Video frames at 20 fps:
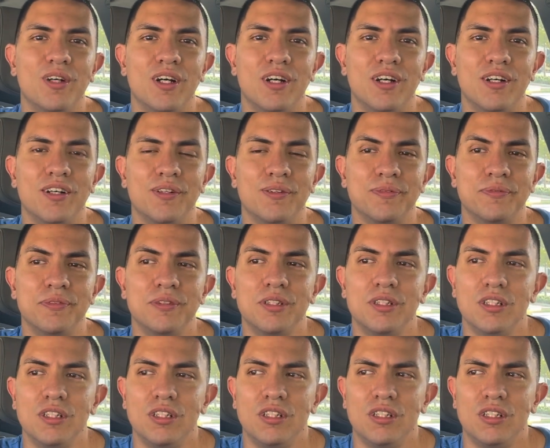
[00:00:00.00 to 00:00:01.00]
Um,
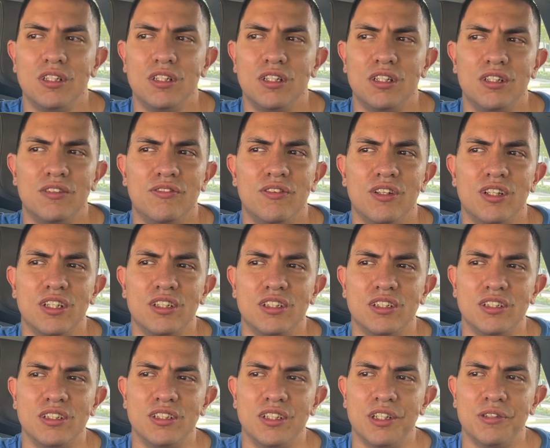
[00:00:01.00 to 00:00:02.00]
I feel like
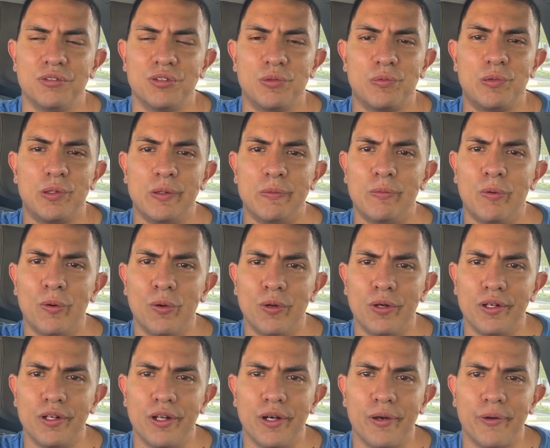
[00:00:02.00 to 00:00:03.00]
these names are pretty
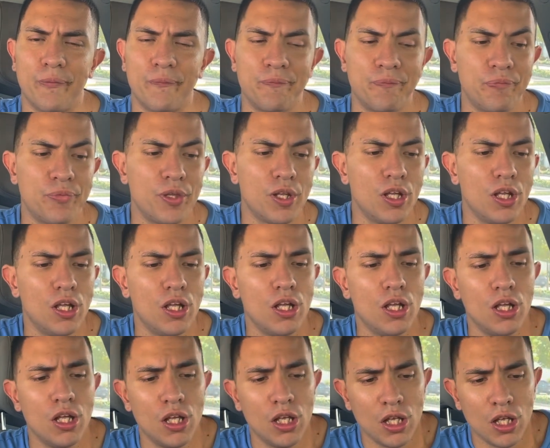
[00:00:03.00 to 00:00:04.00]
boring now.
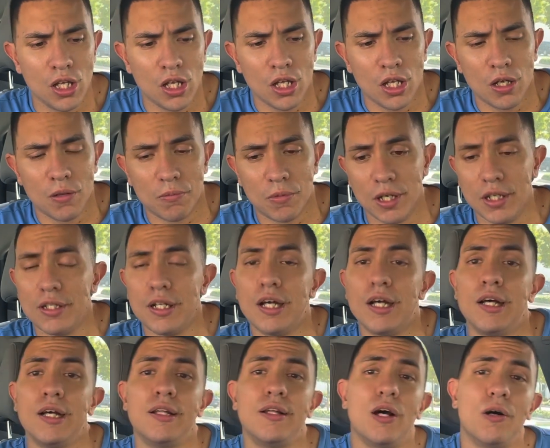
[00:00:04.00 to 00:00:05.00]
But
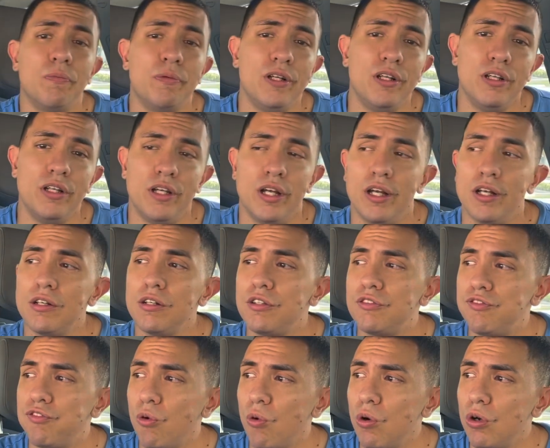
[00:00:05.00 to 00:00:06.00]
that'll be it
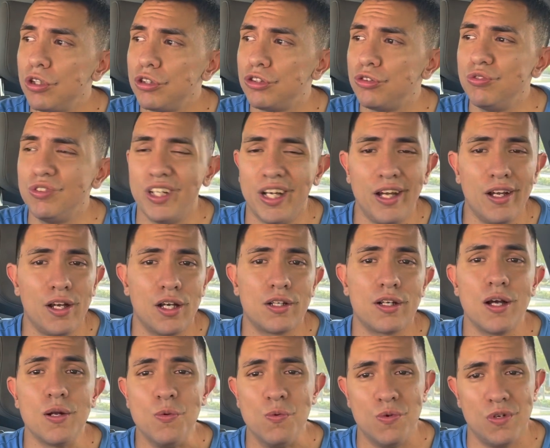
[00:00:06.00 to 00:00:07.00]
for today. I
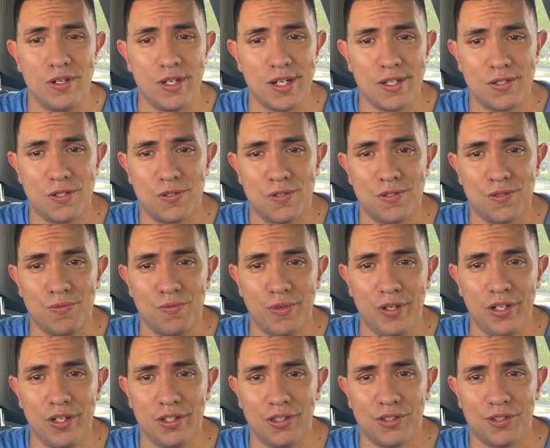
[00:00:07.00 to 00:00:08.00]
kind of want to get to some
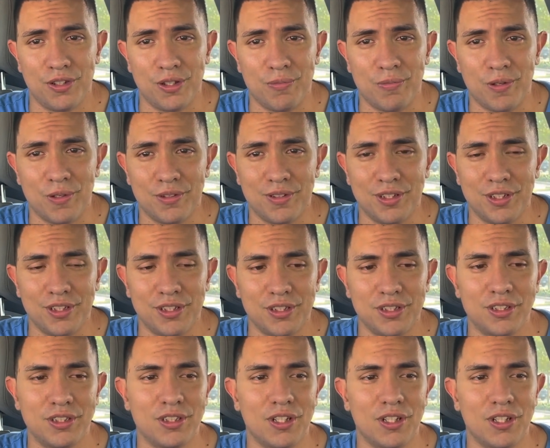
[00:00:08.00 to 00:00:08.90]
reading and talk about this.